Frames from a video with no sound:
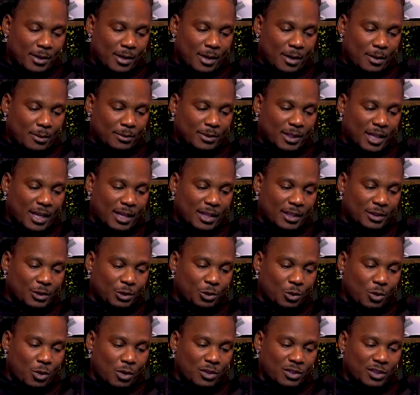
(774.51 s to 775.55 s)
I'm taking
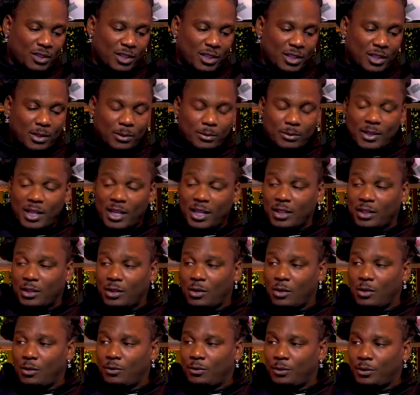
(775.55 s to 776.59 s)
Georgia and I'm taking the
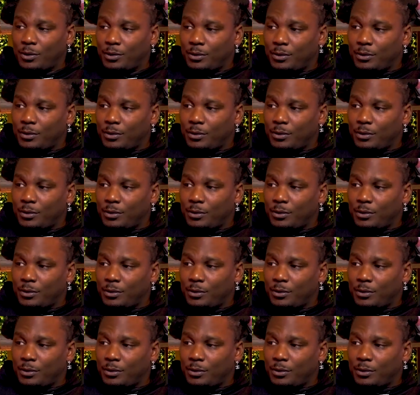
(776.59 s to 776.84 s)
over.